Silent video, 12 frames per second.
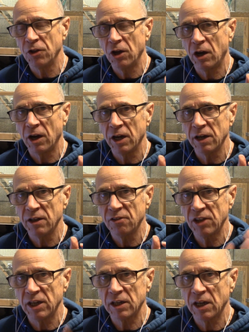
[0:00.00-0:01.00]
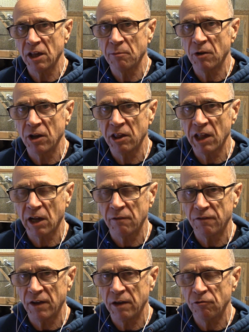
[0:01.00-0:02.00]
that I think is my
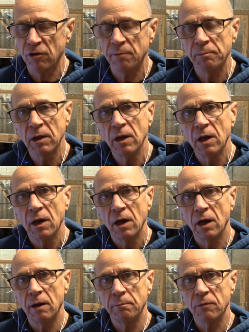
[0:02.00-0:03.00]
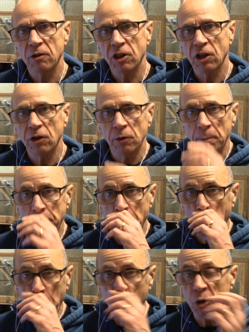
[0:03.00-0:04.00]
second favourite. But
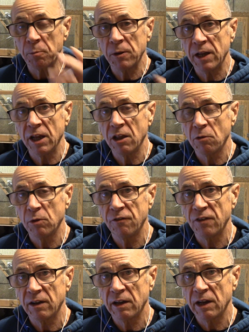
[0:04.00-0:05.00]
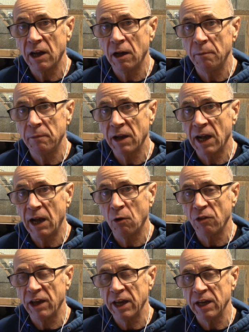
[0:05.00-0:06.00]
I was pleased with
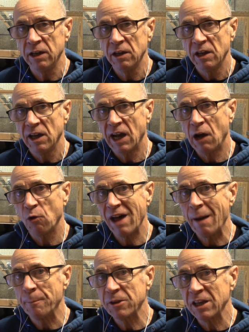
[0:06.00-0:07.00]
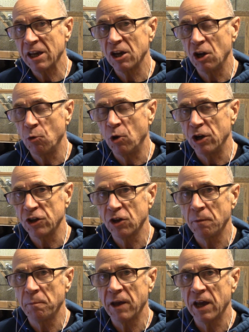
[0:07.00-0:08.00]
how that particular one
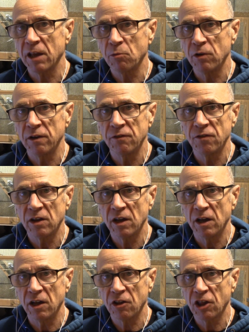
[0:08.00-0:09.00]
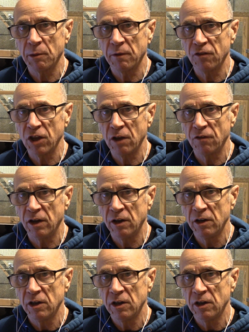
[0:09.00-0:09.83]
compared with some of the other